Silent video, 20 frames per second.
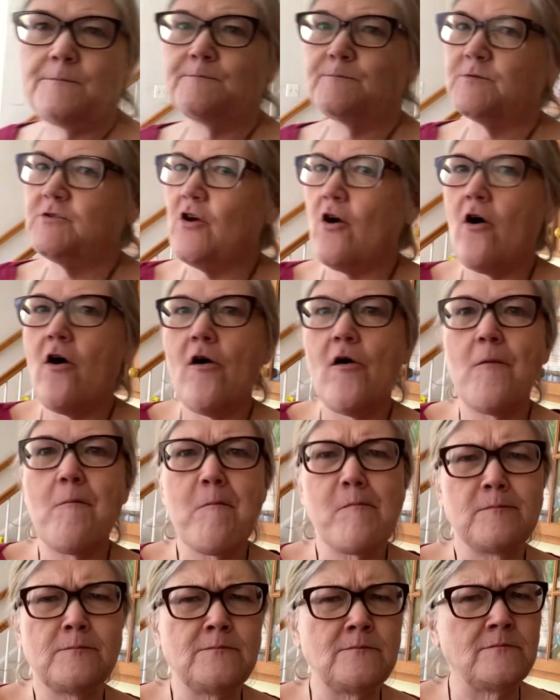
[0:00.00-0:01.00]
Y'all.
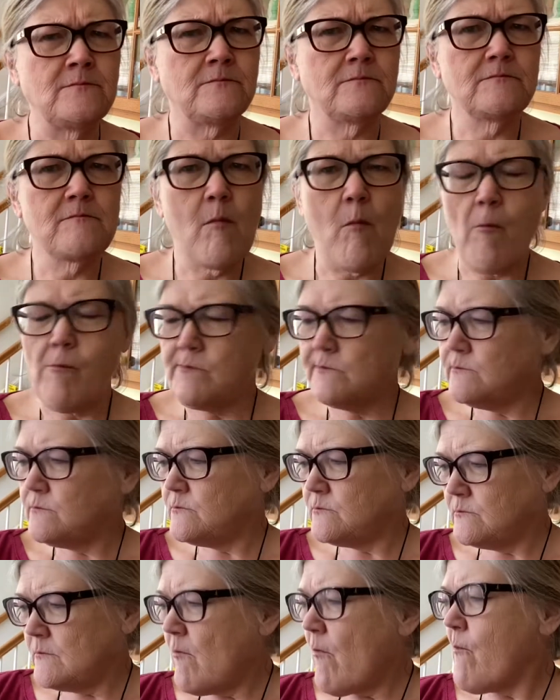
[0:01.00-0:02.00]
Mmm.
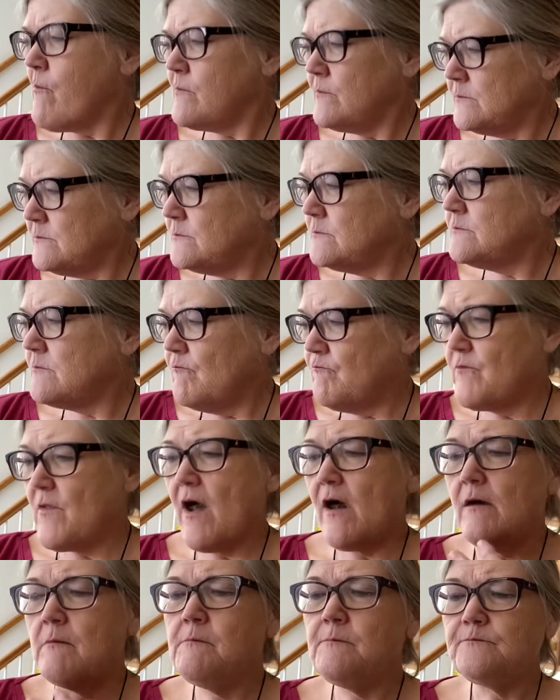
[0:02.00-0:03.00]

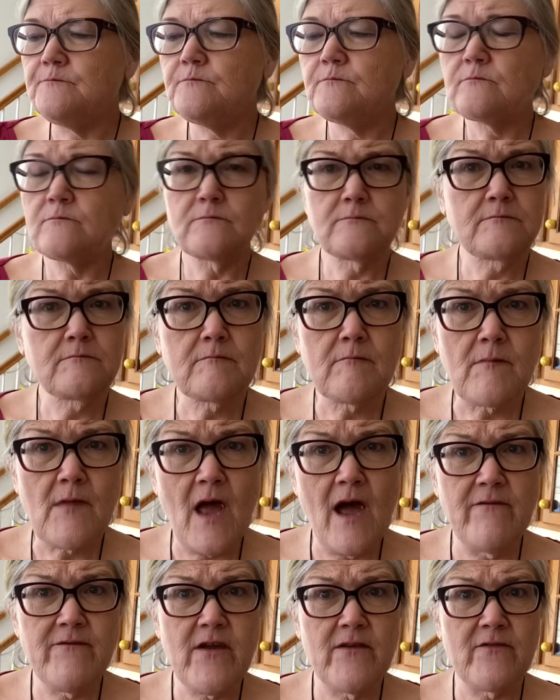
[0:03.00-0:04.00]
No.
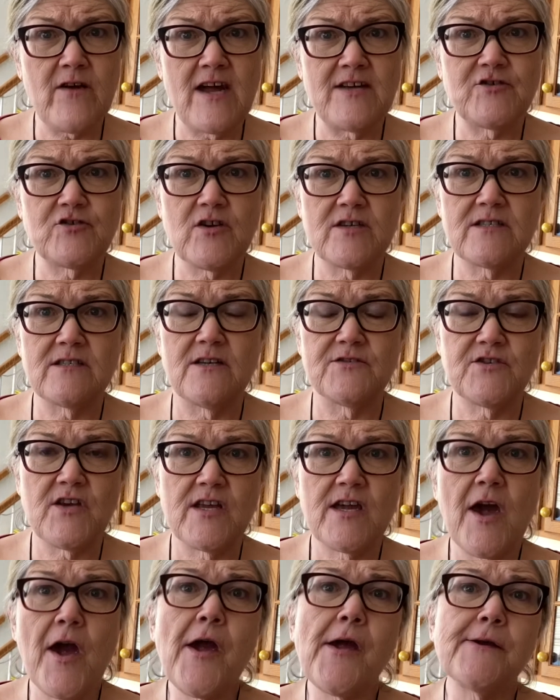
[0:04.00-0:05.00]
I've never had chestnut
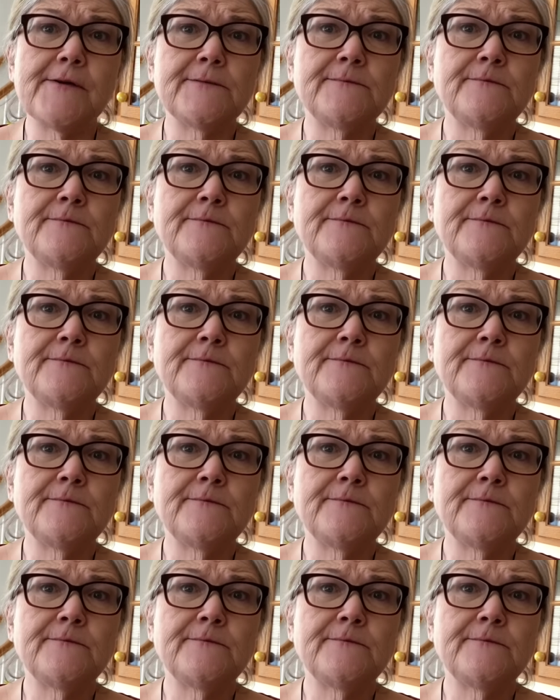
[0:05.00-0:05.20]
cheesecake.